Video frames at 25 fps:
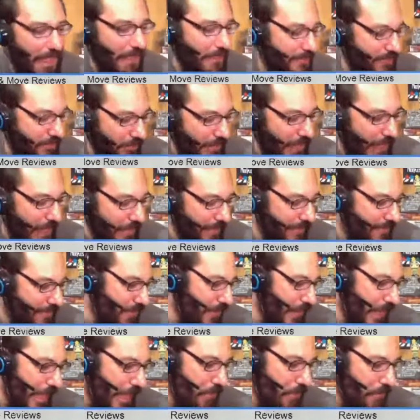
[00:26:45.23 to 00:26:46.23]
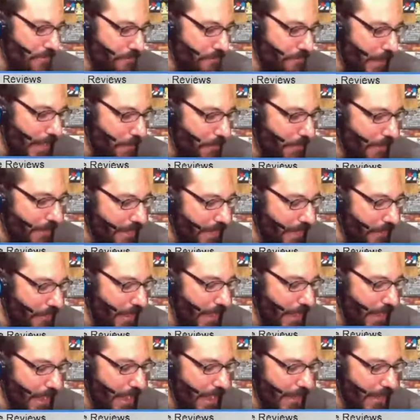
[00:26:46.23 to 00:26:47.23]
So that was my pick.
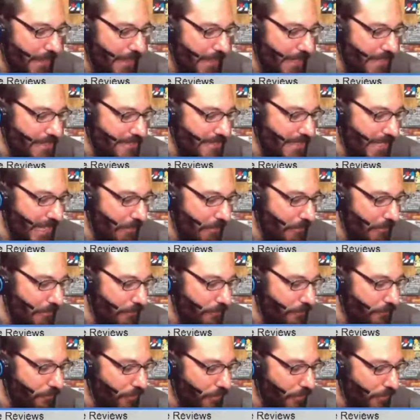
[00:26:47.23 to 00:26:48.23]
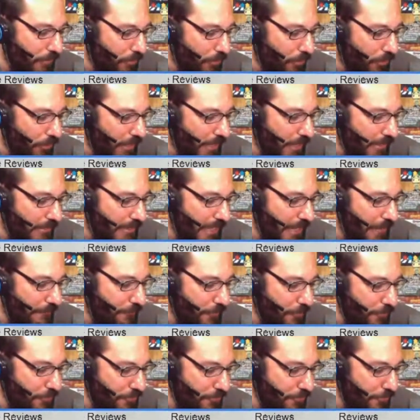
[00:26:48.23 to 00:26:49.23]
I like I said, I went for a more
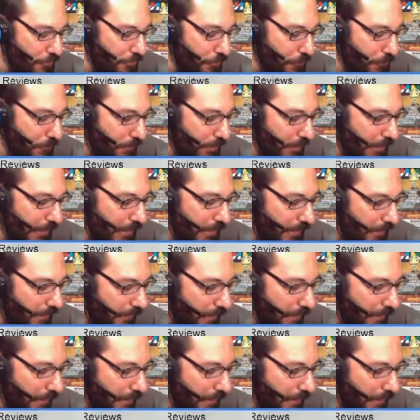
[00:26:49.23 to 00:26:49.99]
diverse group, but